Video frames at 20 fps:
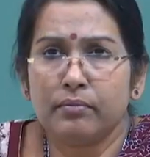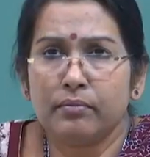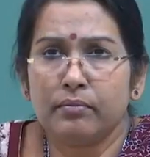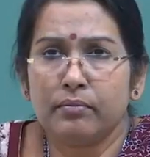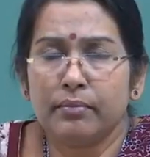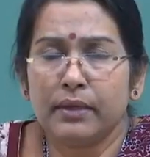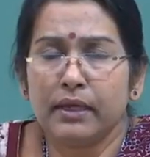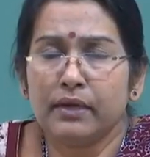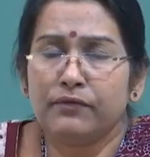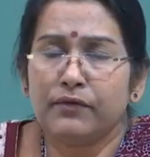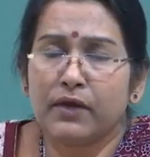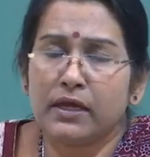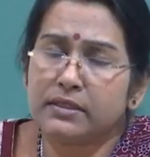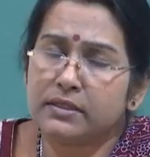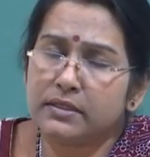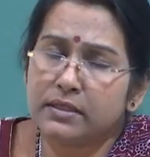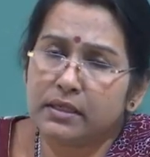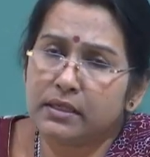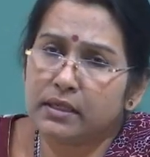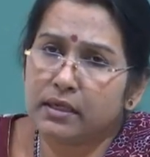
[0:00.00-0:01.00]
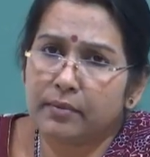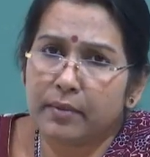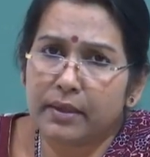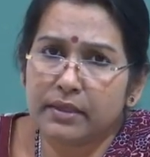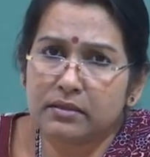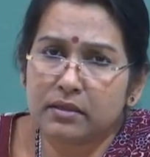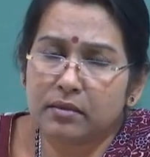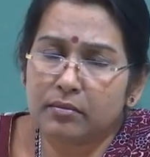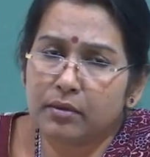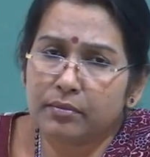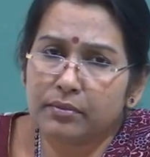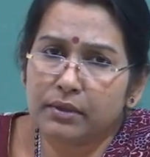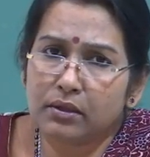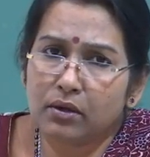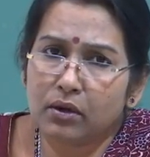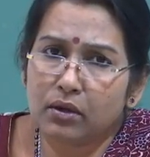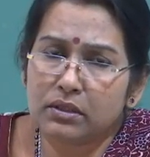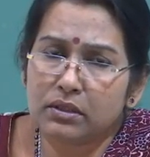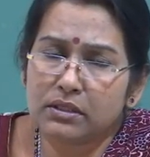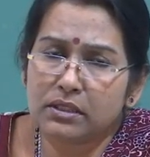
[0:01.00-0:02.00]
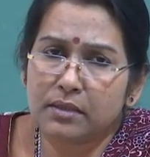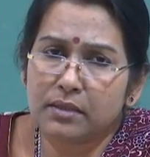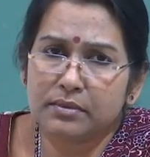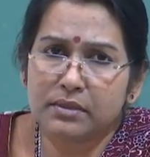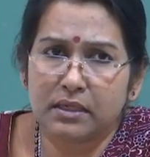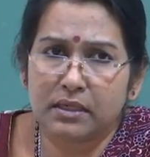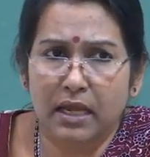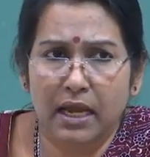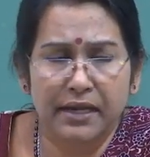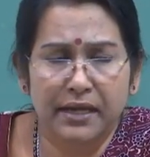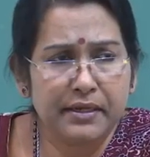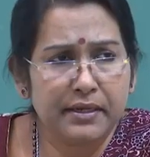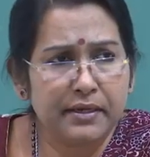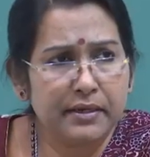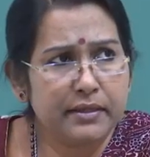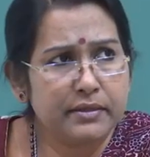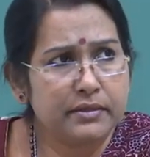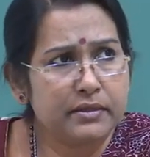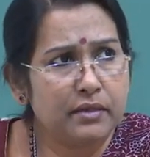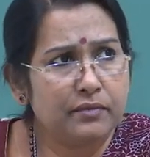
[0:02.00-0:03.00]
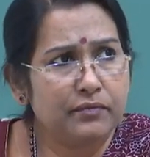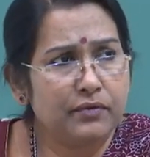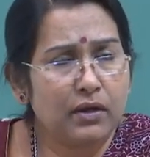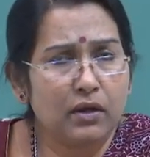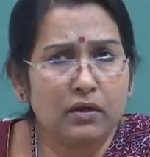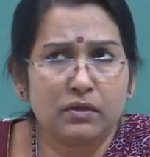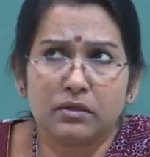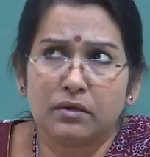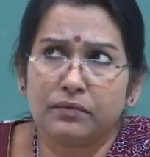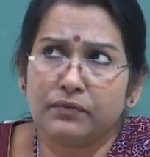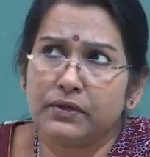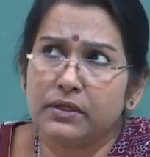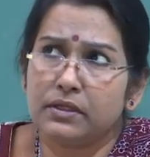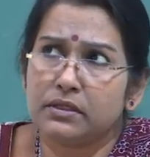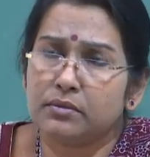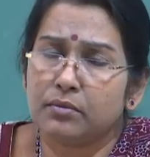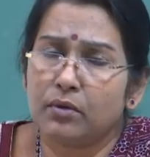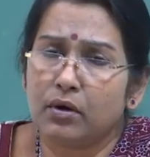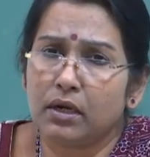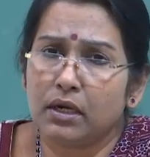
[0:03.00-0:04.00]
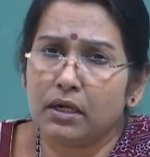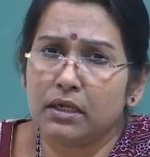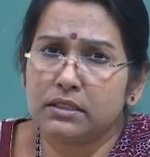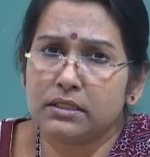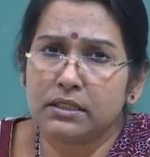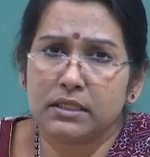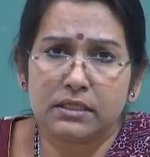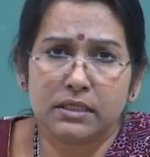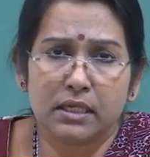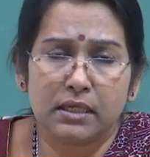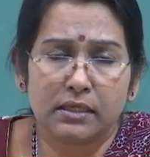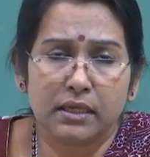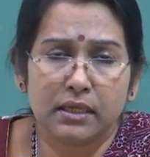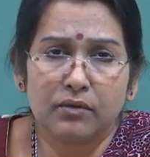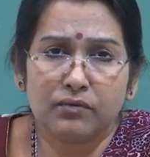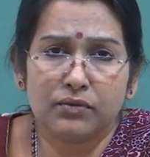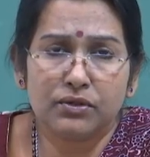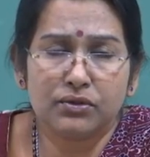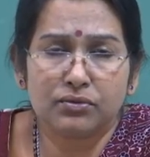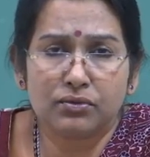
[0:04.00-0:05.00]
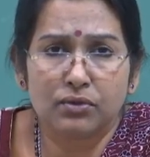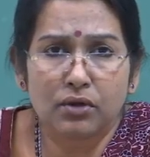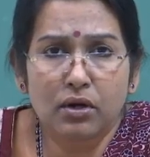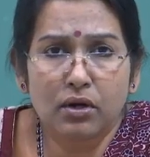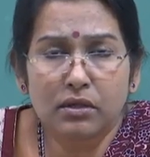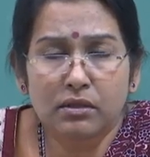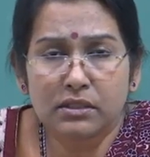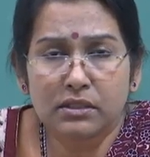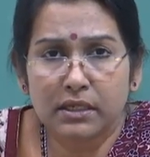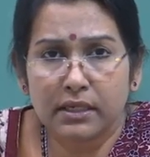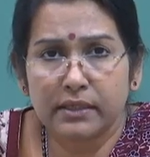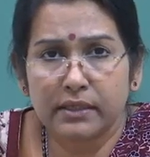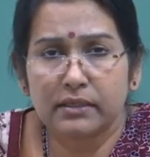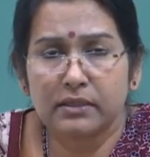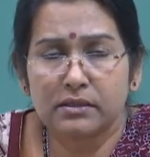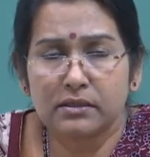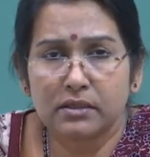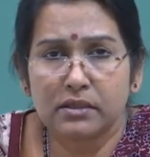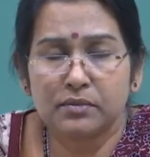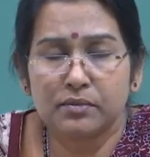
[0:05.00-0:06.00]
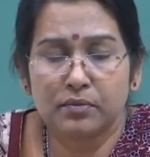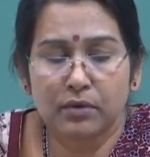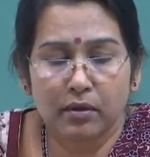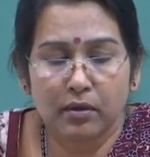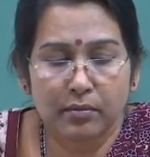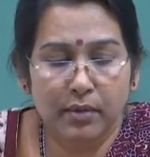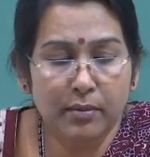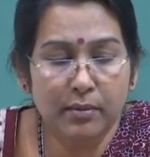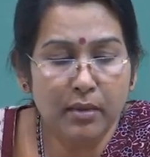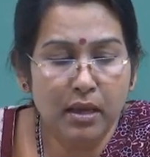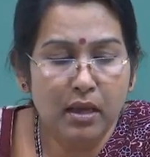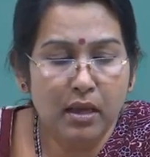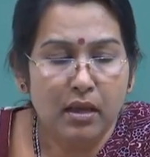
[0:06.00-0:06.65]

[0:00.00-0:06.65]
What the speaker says: being fascinated by some of the concepts and ideas and philosophies, models, this and we should not select a research problem.